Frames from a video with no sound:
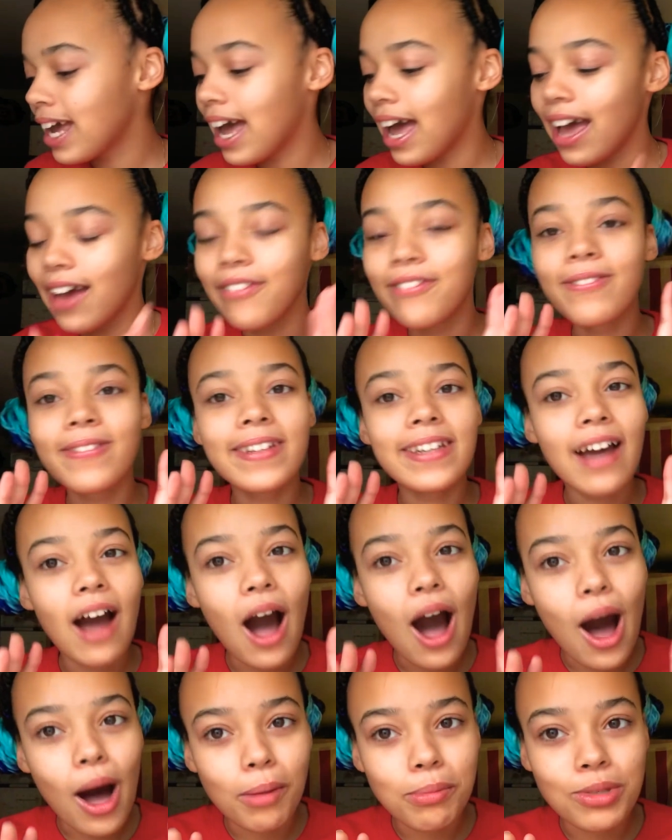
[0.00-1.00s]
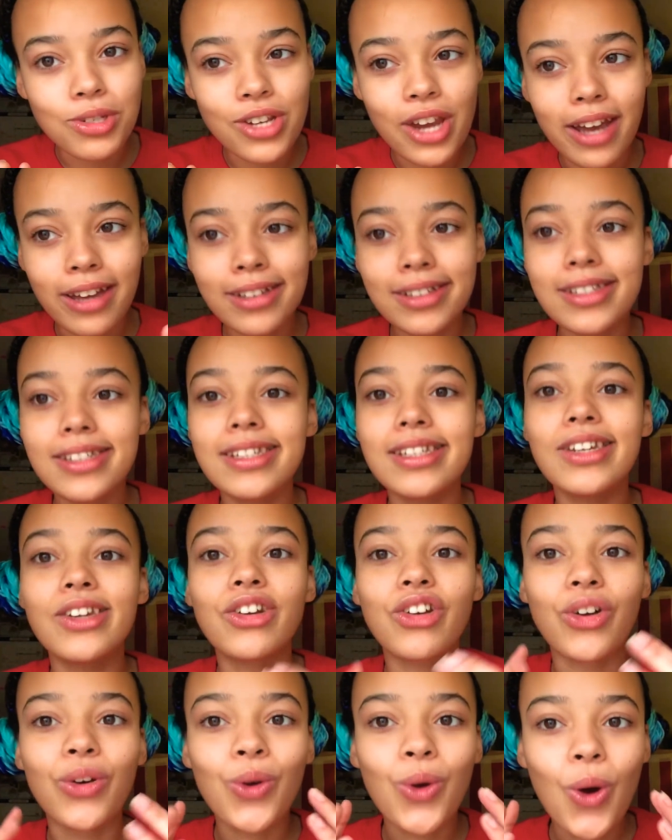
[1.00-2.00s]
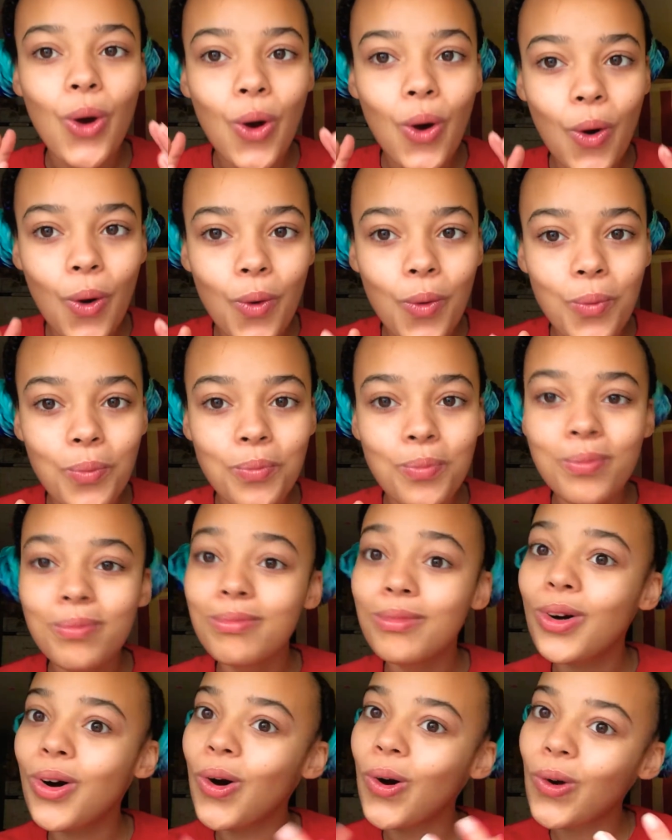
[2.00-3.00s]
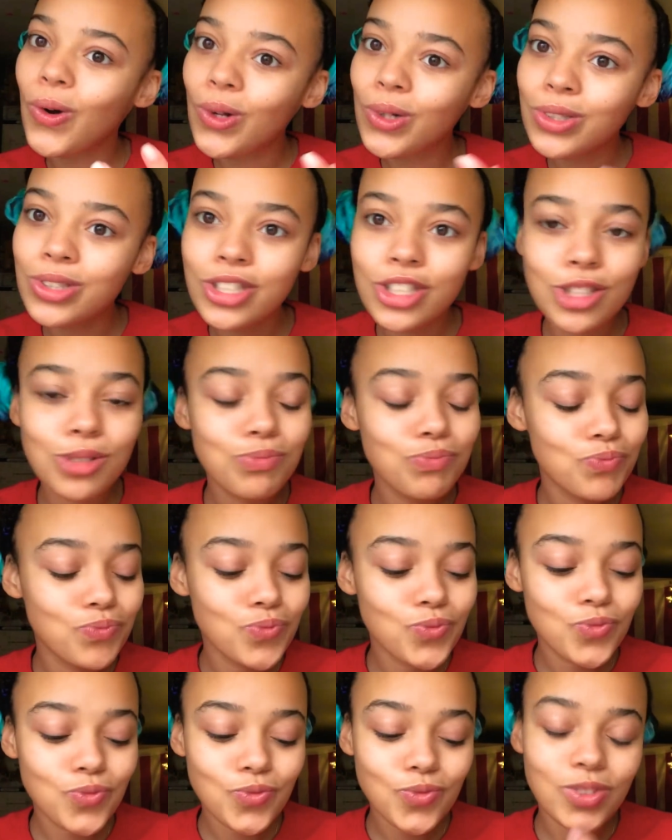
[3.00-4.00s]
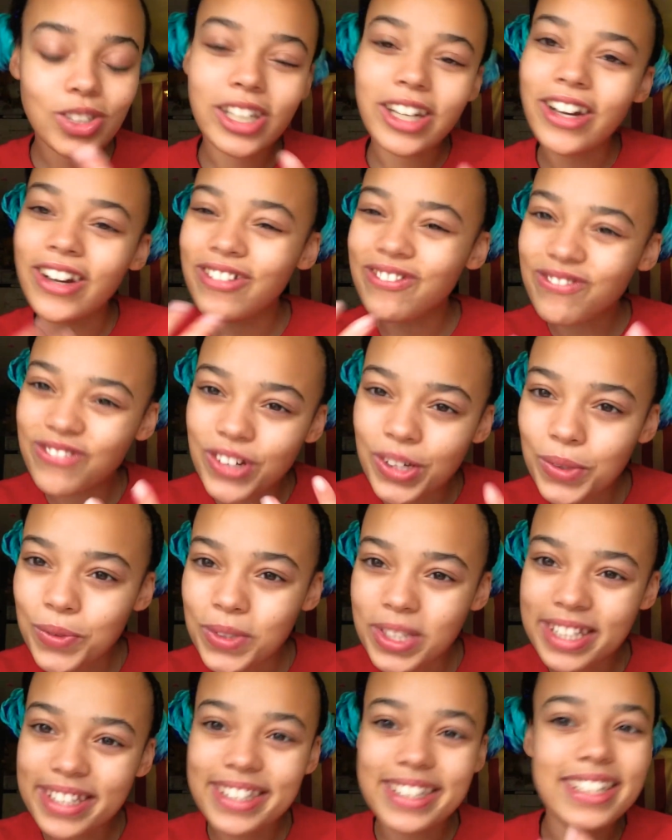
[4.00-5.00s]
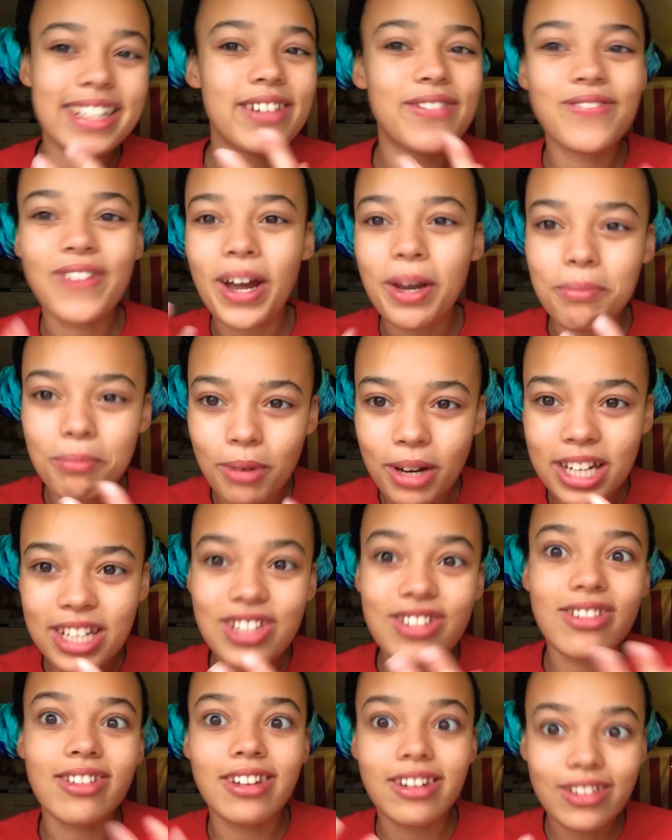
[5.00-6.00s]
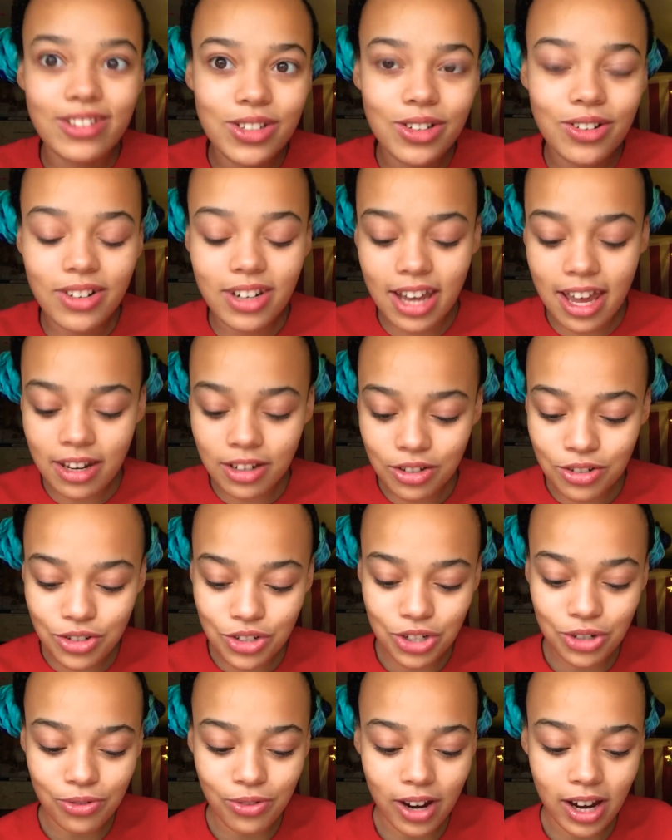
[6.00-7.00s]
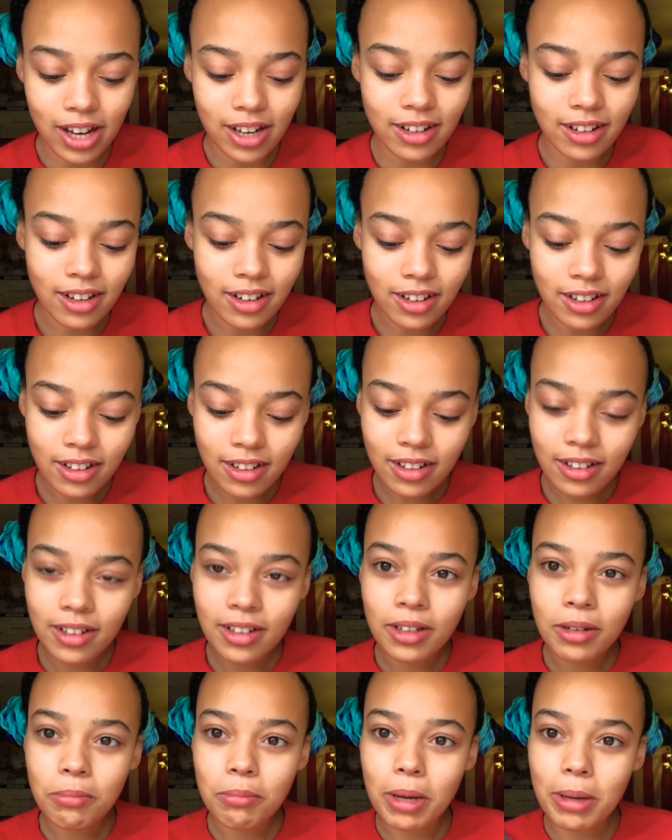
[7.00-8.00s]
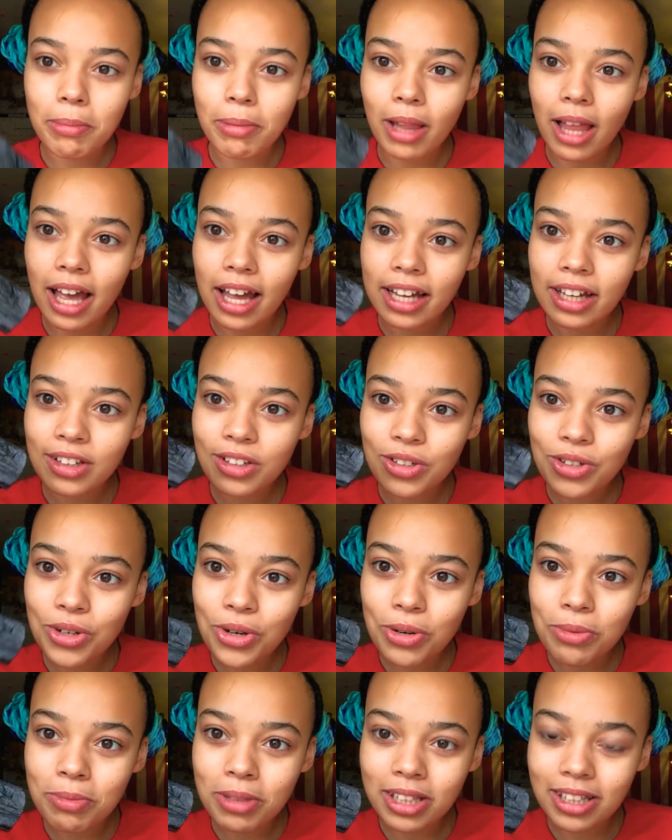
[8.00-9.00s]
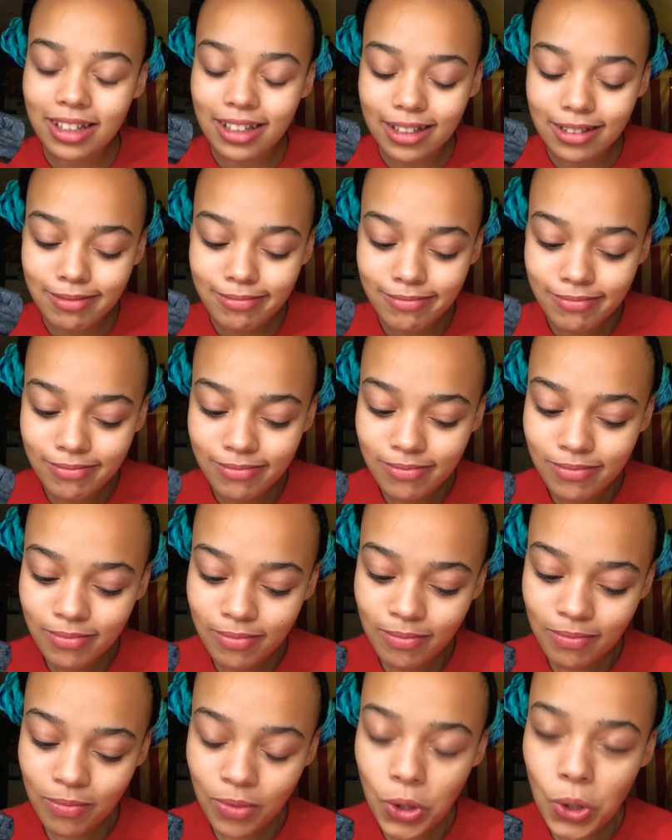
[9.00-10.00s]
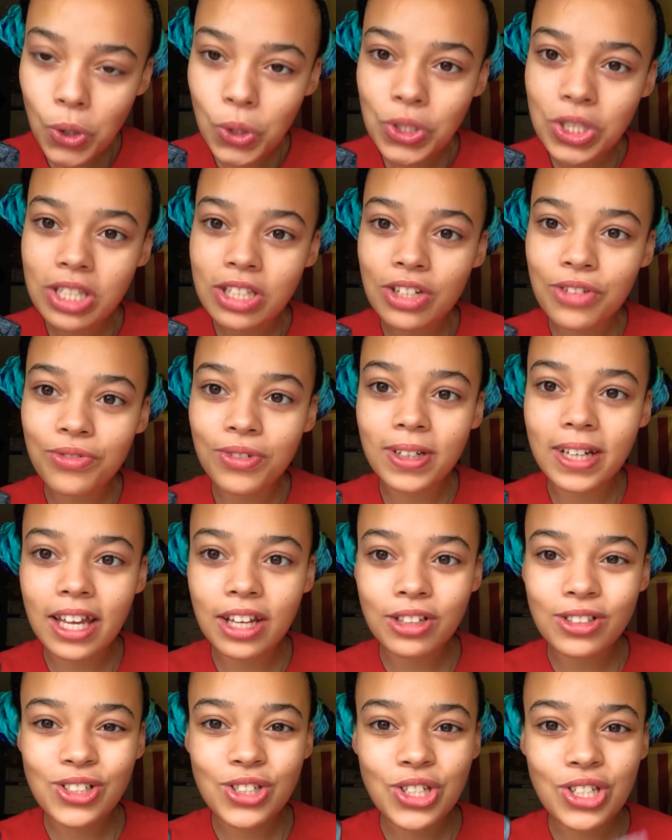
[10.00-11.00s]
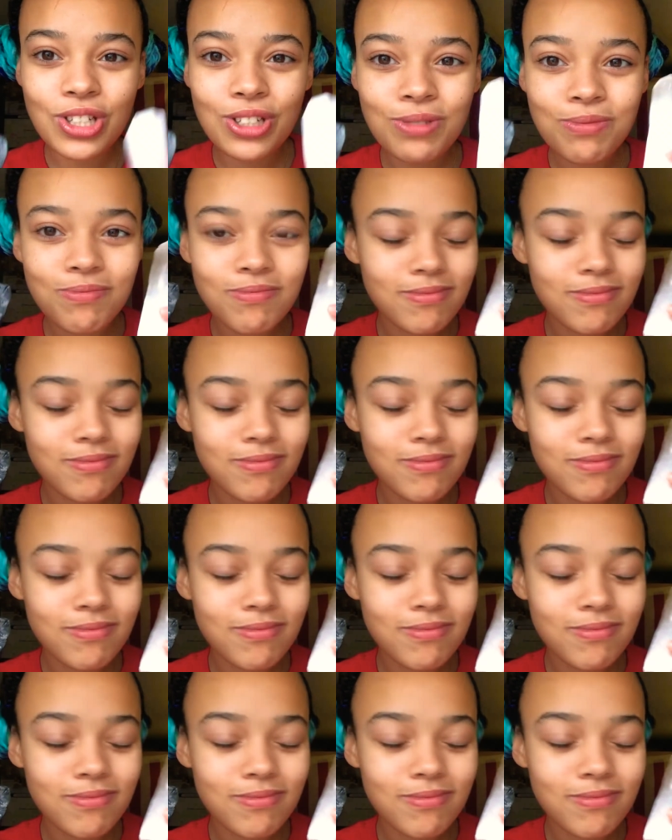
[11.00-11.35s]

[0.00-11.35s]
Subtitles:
every object in our home holds a frequency, a vibration, a certain energy, right? My black tourmaline holds a different energy